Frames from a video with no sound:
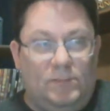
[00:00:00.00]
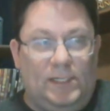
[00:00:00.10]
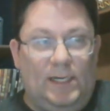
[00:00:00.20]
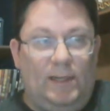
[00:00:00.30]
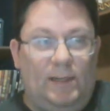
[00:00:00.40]

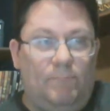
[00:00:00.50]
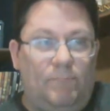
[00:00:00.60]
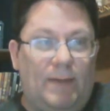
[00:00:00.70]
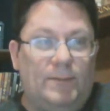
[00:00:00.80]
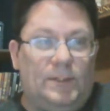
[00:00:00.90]
killing
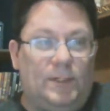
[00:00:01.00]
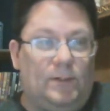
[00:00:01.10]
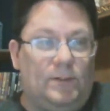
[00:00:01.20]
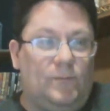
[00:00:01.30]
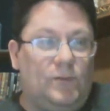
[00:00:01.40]

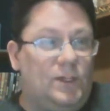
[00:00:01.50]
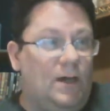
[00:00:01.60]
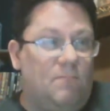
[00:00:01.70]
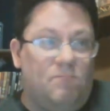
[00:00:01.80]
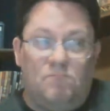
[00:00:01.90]
babysitters for
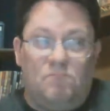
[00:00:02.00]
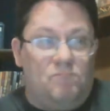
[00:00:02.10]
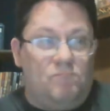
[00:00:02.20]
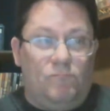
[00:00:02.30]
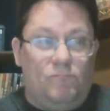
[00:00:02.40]
some
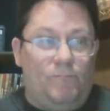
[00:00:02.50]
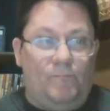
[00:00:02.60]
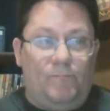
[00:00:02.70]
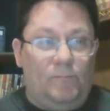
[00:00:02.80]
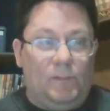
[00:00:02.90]

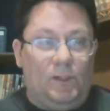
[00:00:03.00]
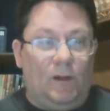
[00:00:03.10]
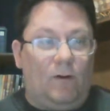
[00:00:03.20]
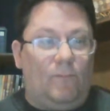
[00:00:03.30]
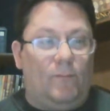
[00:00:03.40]

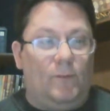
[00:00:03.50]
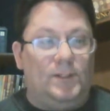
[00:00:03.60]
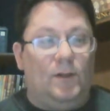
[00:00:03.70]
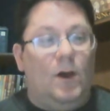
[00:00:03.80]
god awful reason,